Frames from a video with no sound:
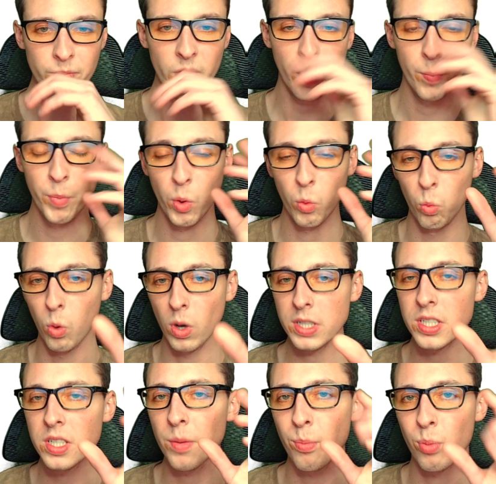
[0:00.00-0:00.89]
But
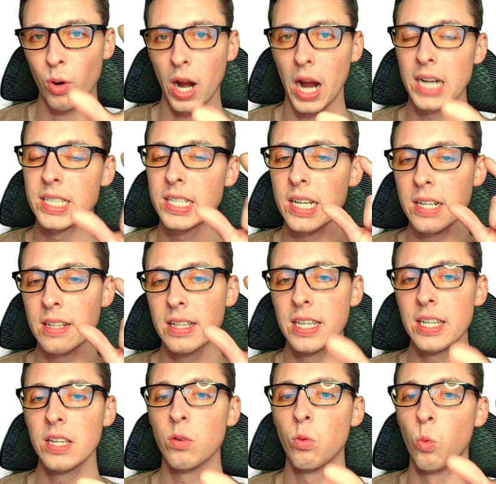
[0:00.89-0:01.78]
what's
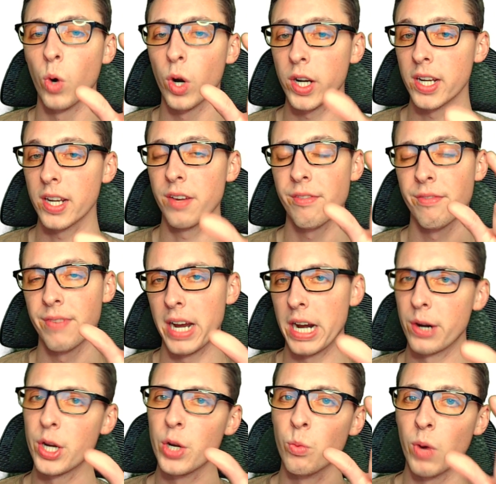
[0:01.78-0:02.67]
surprisingly working
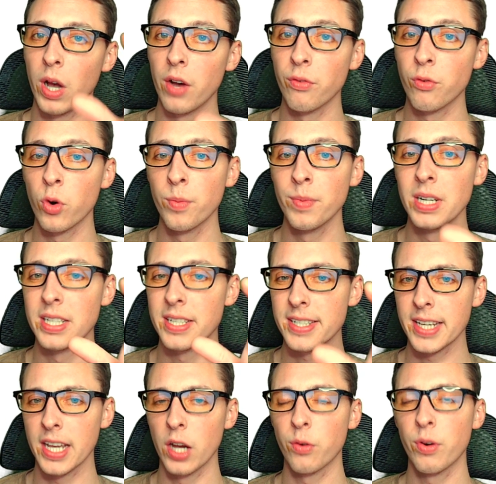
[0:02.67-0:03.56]
very well for me to
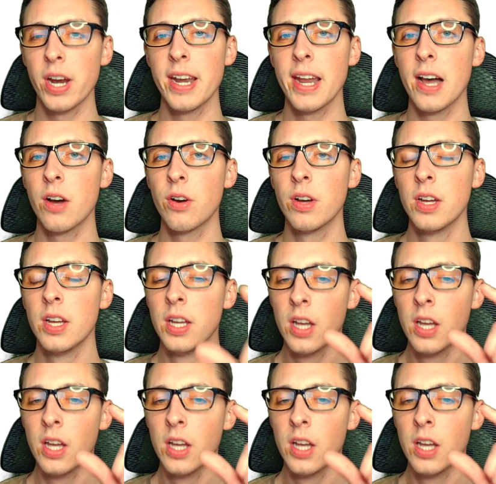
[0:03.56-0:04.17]
scale right now